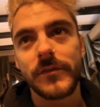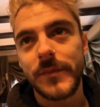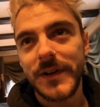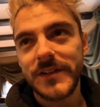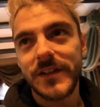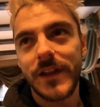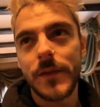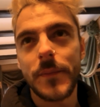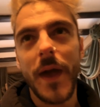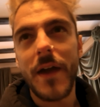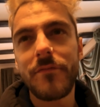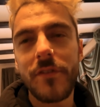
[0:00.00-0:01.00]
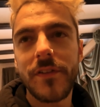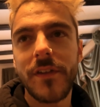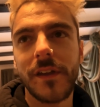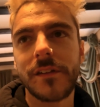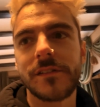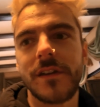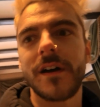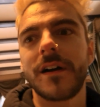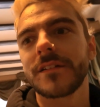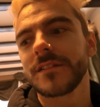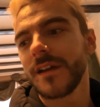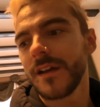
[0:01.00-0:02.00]
Managed to keep everything
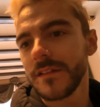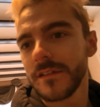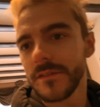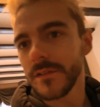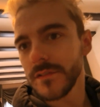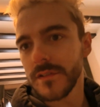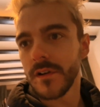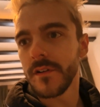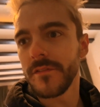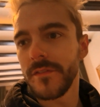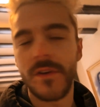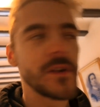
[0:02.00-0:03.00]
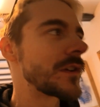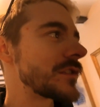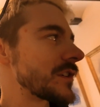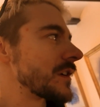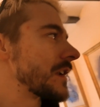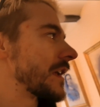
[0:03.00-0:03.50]
intact, and they've also got furniture in